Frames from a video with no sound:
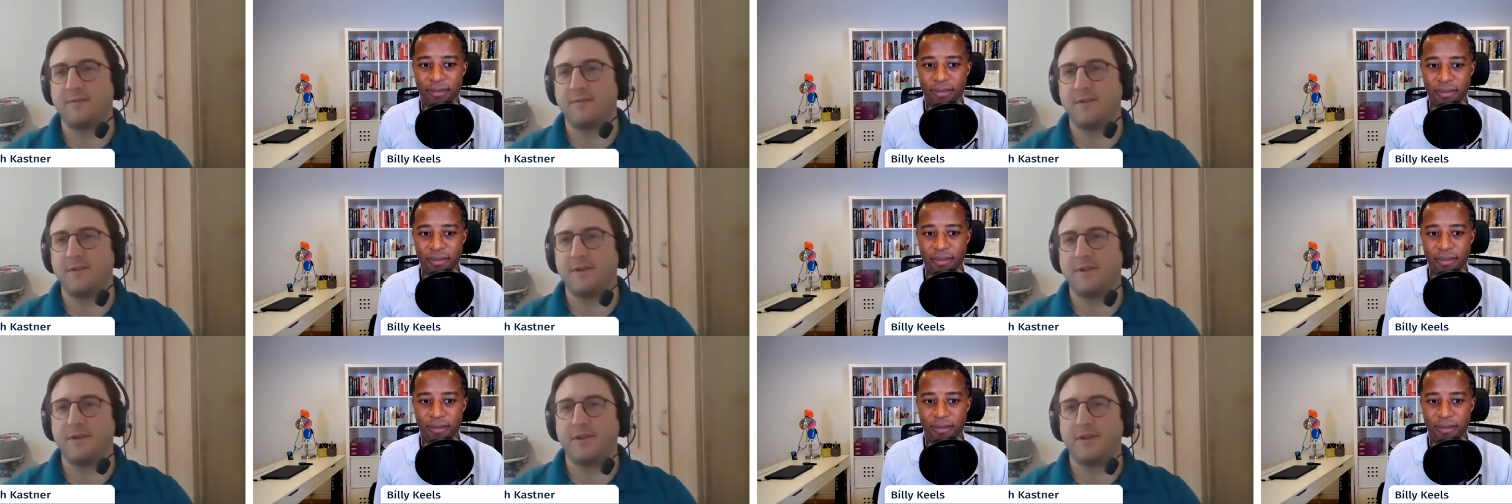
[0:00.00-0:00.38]

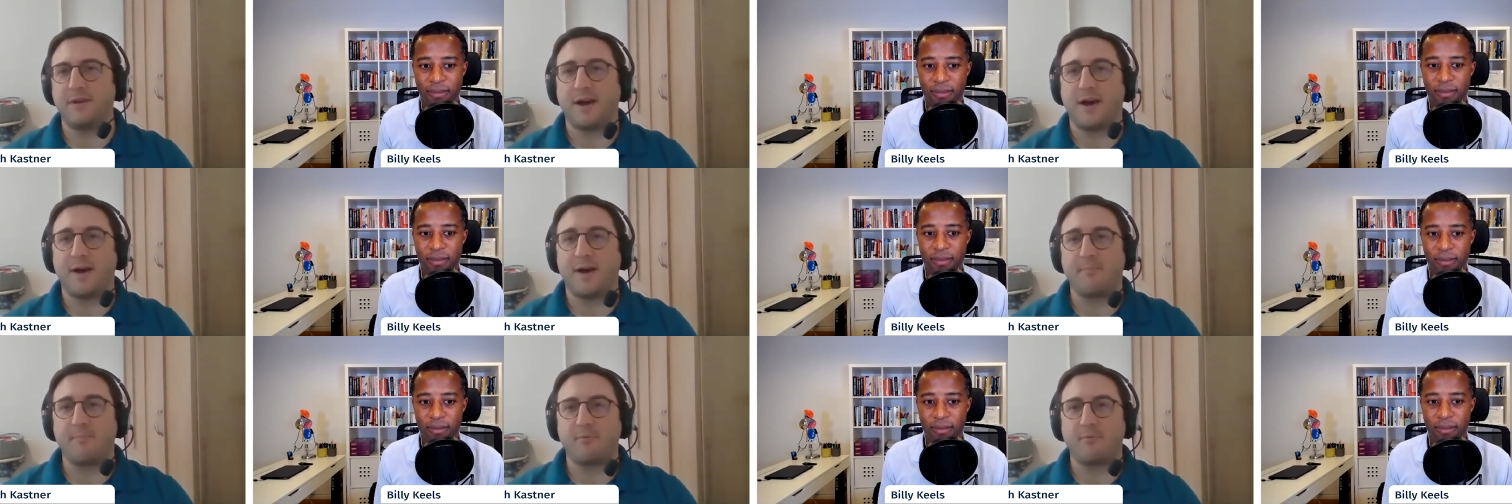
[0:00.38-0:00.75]
Speaker 1: the
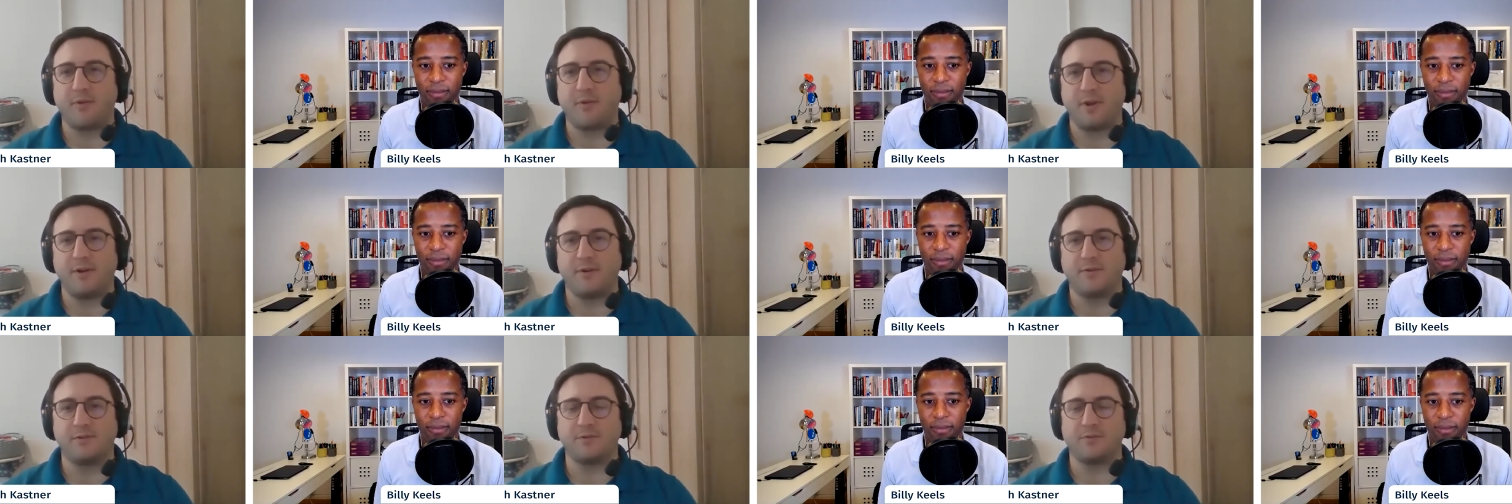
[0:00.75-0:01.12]

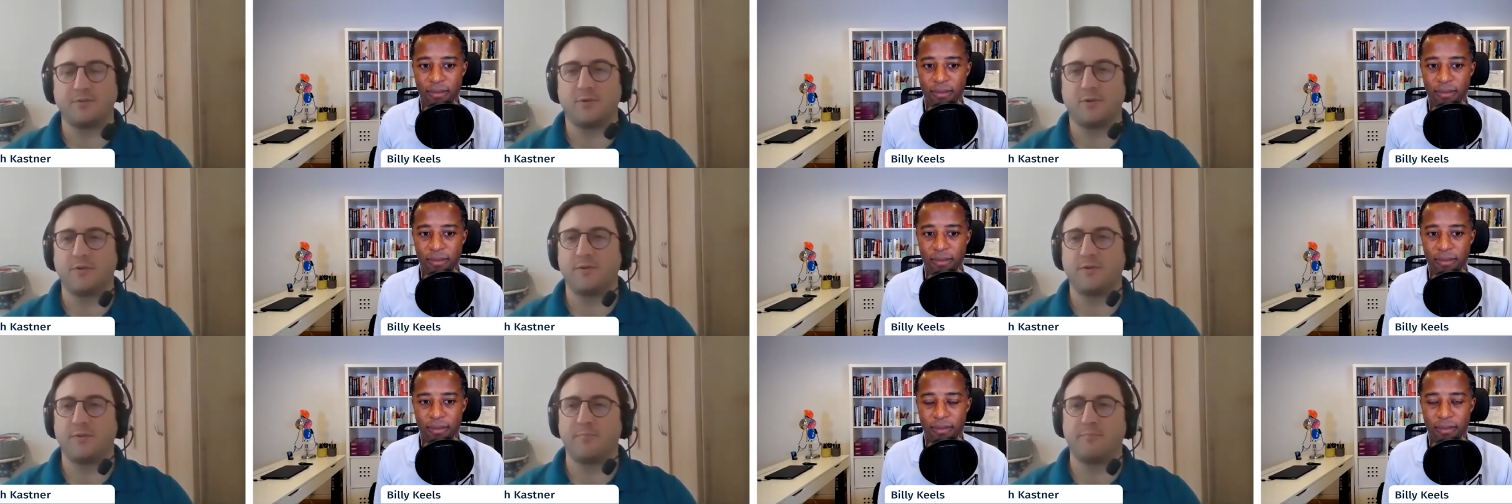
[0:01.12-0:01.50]
operators
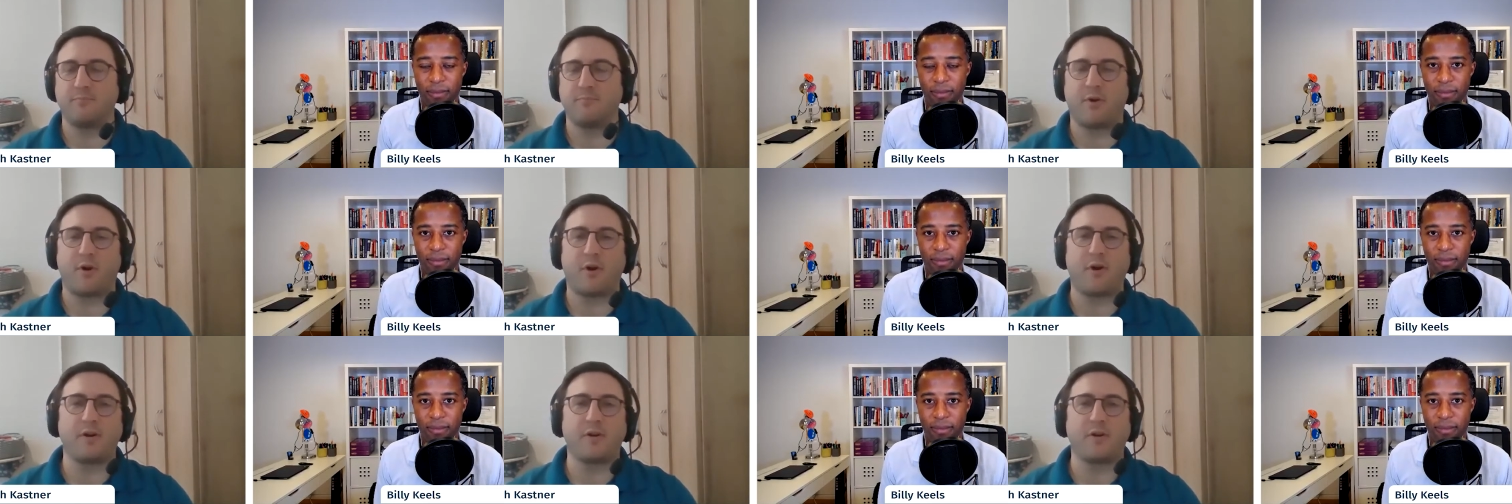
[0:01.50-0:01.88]
or the
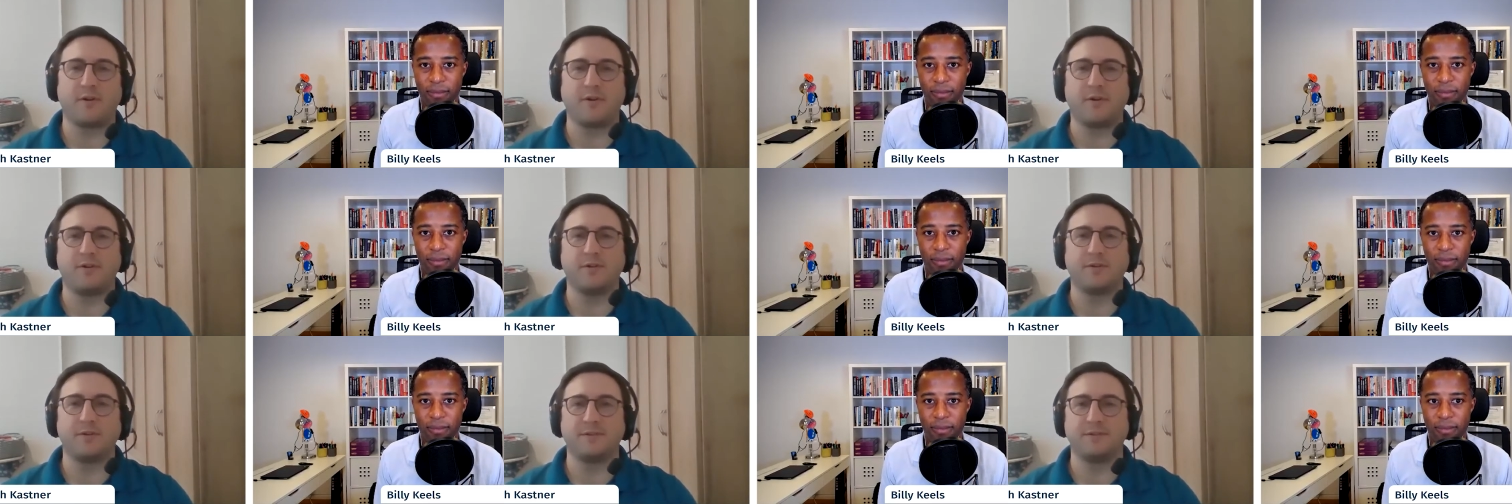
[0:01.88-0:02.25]

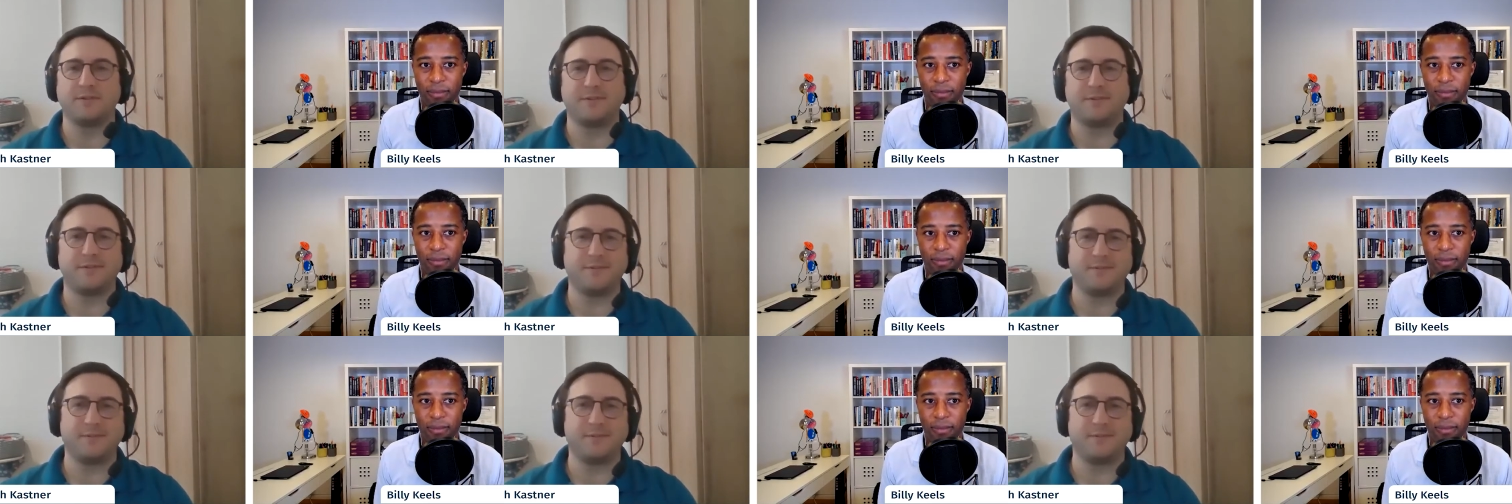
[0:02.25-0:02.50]
partners